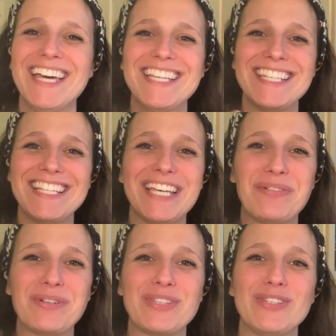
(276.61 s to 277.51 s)
since I
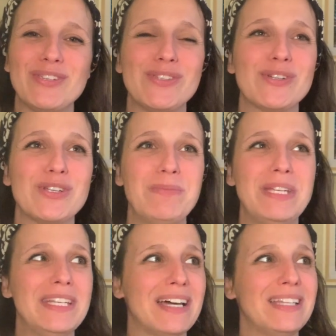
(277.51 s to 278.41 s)
wasn't on social
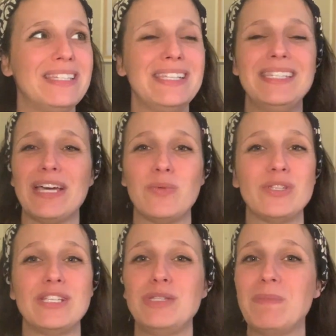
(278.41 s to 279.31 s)
media and since I
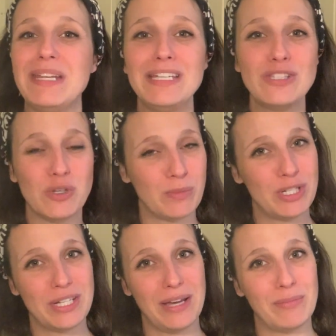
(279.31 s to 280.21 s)
wasn't spending so much
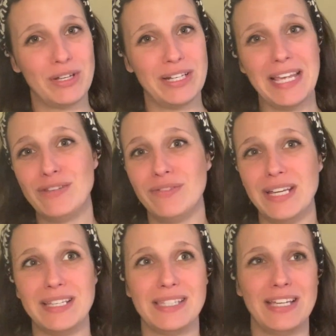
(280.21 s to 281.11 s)
time on
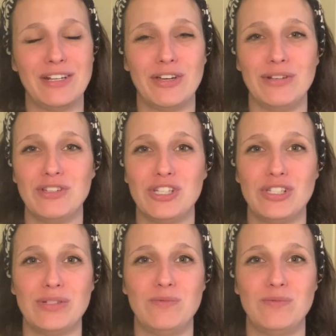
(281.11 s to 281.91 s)
Netflix and on just